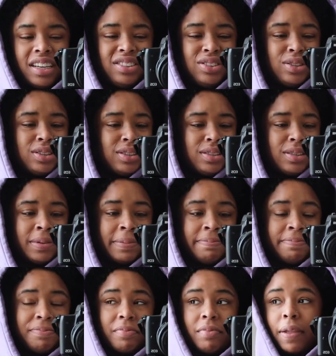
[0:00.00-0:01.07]
I just,
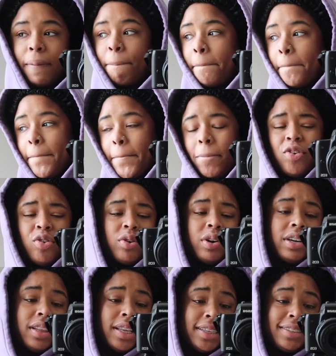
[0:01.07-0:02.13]

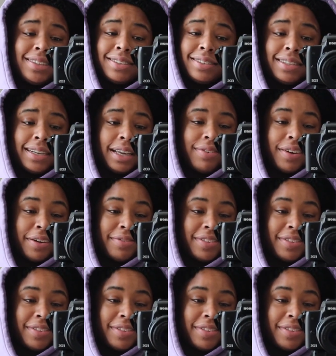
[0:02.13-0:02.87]
or later today if I